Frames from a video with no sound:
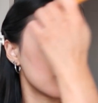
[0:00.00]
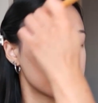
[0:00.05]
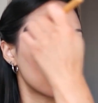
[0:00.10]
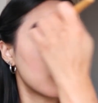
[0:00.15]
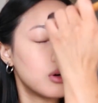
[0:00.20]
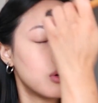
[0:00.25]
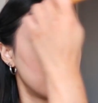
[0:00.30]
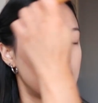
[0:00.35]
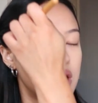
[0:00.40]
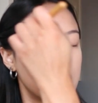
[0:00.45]

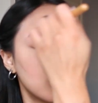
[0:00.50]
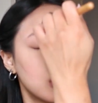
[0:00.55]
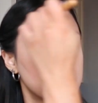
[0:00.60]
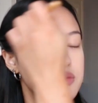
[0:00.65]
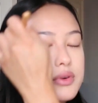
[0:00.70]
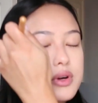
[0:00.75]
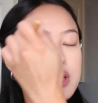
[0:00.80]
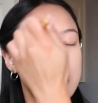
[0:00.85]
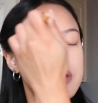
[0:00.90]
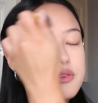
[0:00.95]
go all
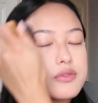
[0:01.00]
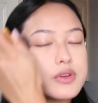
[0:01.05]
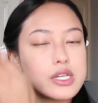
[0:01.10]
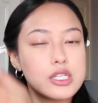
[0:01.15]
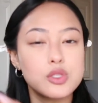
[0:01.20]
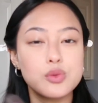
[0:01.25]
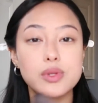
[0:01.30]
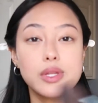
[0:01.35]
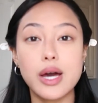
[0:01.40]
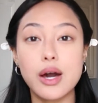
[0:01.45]
over our
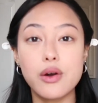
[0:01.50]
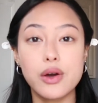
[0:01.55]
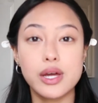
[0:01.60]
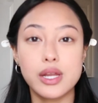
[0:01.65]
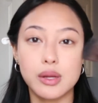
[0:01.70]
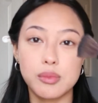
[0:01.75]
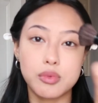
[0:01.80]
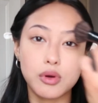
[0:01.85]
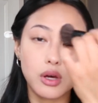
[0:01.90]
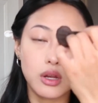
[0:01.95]
face without
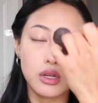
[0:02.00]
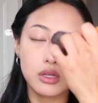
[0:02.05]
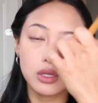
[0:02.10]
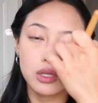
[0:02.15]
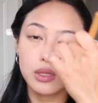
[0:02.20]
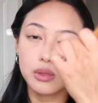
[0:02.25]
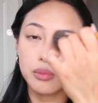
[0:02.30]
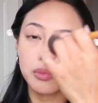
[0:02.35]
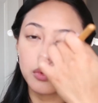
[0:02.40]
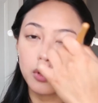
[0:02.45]
any product
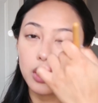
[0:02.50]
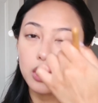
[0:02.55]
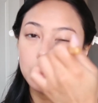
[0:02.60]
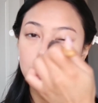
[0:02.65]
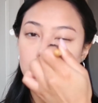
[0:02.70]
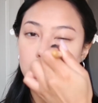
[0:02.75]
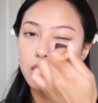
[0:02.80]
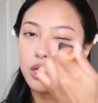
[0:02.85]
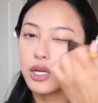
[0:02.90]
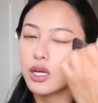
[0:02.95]
on the
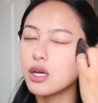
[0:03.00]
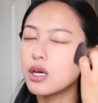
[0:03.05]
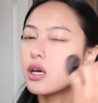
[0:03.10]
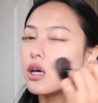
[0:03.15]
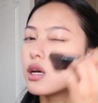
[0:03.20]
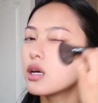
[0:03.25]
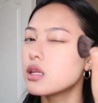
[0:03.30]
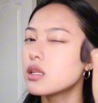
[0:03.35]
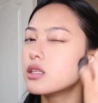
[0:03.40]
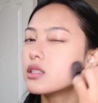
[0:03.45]
brush.
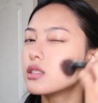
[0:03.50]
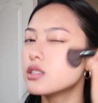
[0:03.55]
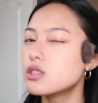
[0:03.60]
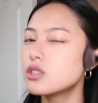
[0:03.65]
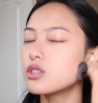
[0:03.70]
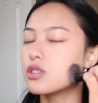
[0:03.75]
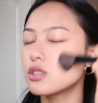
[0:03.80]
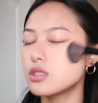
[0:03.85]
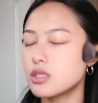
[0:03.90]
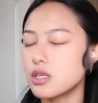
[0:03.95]
This
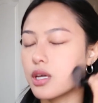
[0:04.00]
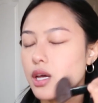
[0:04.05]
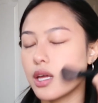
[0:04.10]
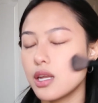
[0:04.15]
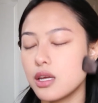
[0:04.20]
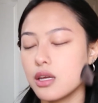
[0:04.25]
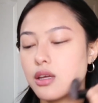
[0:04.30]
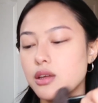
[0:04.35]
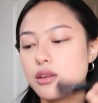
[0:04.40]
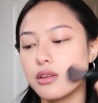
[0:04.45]
is just to
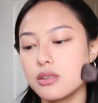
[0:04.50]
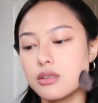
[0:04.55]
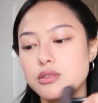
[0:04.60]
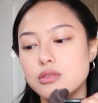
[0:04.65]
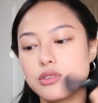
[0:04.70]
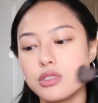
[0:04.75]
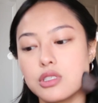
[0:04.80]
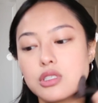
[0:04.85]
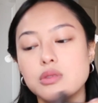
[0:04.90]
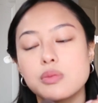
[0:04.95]
kind of
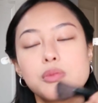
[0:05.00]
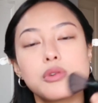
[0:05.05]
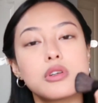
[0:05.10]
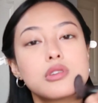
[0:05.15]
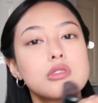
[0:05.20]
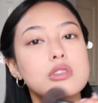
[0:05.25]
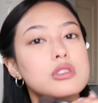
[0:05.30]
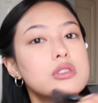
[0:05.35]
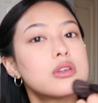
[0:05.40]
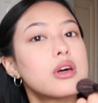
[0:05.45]

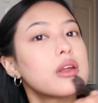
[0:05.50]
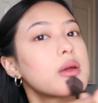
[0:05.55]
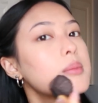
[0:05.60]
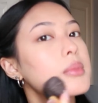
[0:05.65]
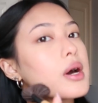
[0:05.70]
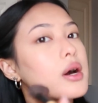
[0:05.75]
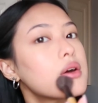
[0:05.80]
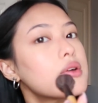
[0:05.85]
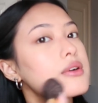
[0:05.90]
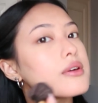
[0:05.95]
disperse the setting
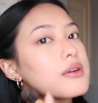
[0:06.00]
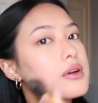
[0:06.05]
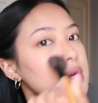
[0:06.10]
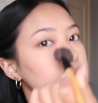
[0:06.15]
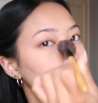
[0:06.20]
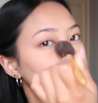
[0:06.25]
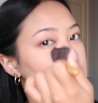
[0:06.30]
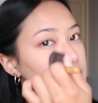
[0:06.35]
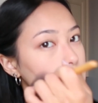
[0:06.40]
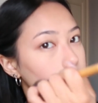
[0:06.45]
powder
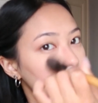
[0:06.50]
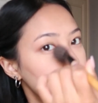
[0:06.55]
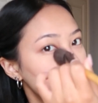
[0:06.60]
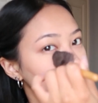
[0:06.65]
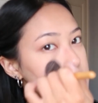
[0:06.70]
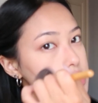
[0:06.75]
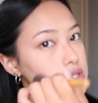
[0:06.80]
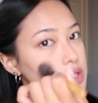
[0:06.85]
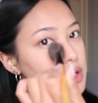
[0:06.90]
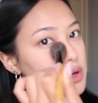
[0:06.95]
and
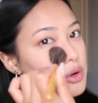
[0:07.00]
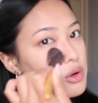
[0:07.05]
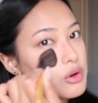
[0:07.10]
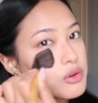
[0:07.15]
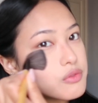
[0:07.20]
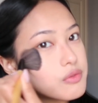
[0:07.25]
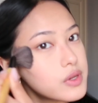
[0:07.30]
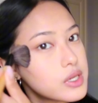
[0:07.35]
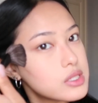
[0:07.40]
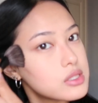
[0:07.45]
make sure our
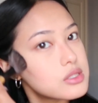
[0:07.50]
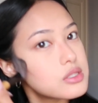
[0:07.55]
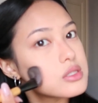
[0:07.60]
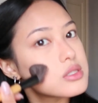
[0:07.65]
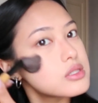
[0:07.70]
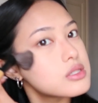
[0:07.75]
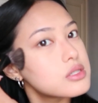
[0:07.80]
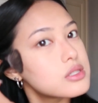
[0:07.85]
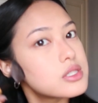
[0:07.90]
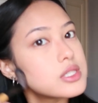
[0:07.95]
whole face
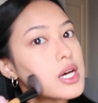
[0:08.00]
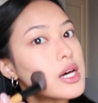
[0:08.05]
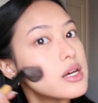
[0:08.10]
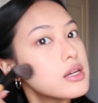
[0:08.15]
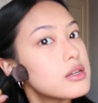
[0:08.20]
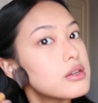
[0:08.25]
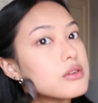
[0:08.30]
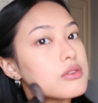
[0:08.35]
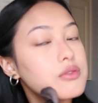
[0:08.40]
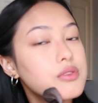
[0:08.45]
is
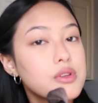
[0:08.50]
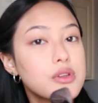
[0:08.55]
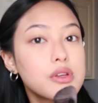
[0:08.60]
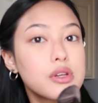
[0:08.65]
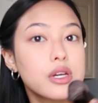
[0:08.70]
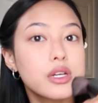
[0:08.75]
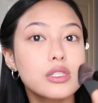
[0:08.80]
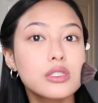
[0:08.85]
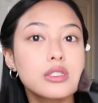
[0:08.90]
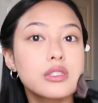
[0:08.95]
set for the
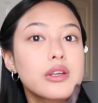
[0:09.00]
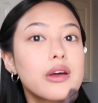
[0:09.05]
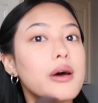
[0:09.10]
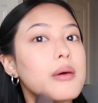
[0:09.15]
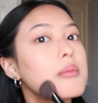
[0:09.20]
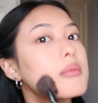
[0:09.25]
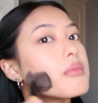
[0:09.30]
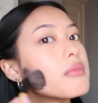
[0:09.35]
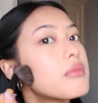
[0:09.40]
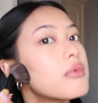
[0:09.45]
next step.